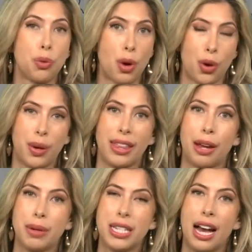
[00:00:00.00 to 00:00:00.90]
to work with.
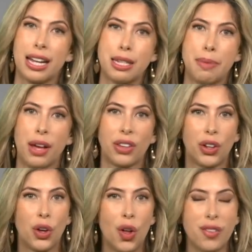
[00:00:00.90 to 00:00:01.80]
Like we talked about, the
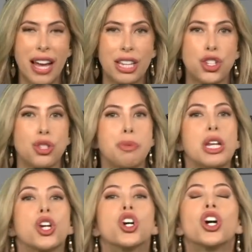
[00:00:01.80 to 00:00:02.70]
Gulf has just
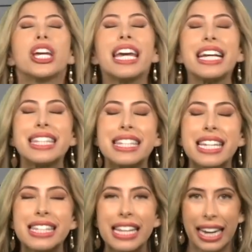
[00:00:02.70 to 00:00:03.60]
been cooking,
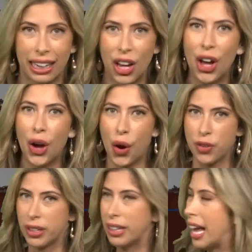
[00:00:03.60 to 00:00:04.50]
sizzling
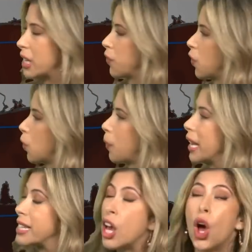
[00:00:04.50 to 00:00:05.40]
over the last few
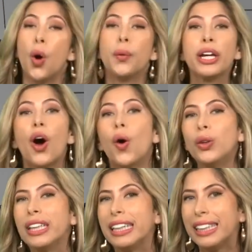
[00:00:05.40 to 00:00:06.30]
weeks. We
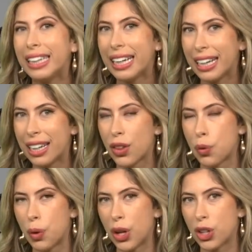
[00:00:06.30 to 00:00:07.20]
only need the
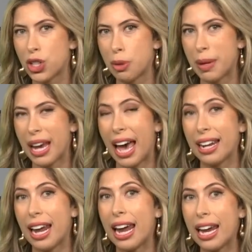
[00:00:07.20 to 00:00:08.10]
water to be
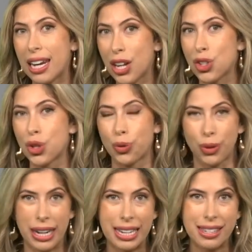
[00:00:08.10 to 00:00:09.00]
at 80
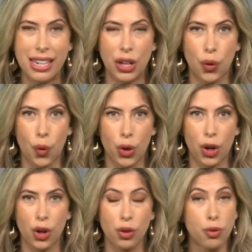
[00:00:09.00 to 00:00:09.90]
degrees in
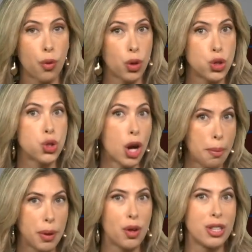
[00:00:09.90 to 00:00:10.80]
order for
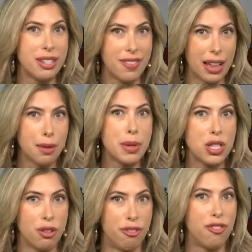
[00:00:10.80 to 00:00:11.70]
tropical
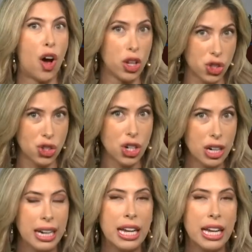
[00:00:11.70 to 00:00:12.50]
development to foster.